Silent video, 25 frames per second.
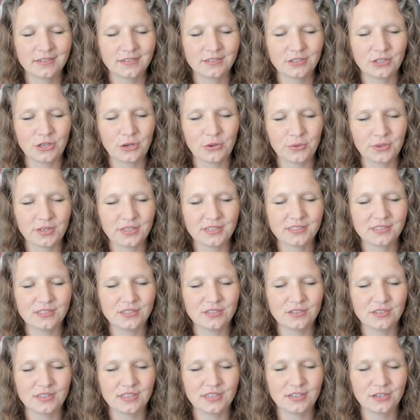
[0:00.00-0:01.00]
go
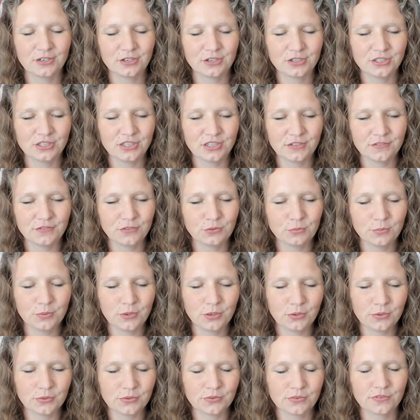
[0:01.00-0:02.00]
into the energy of you
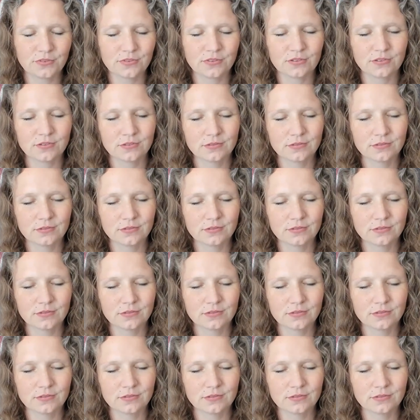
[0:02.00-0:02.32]
both